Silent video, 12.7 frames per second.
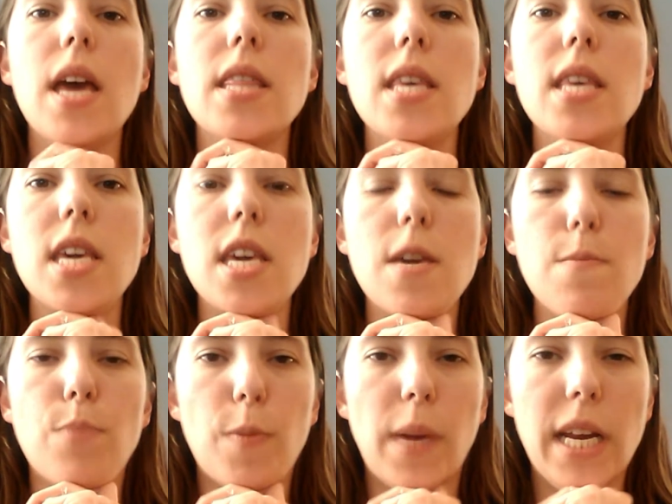the
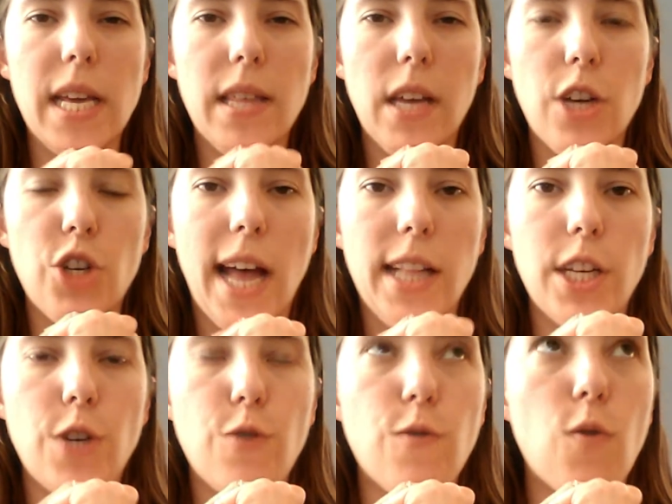Book Buddyathon
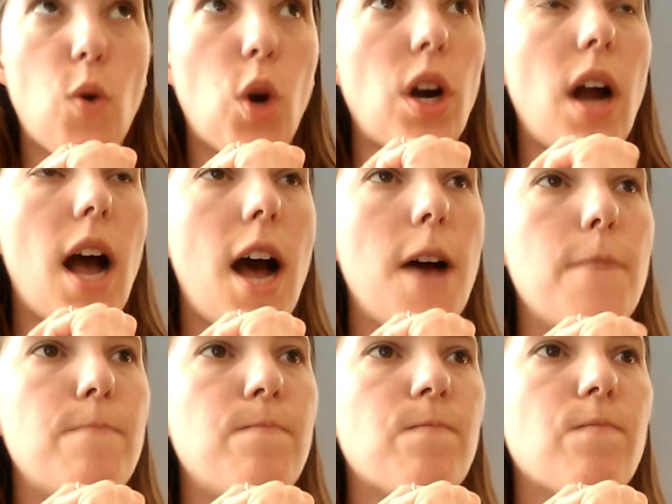challenge for
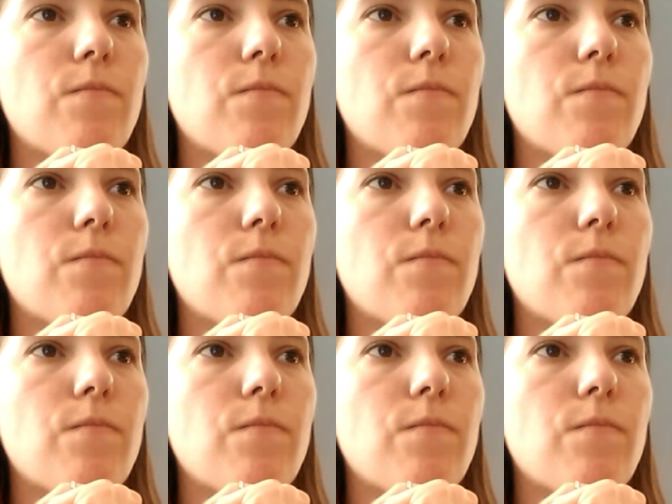um,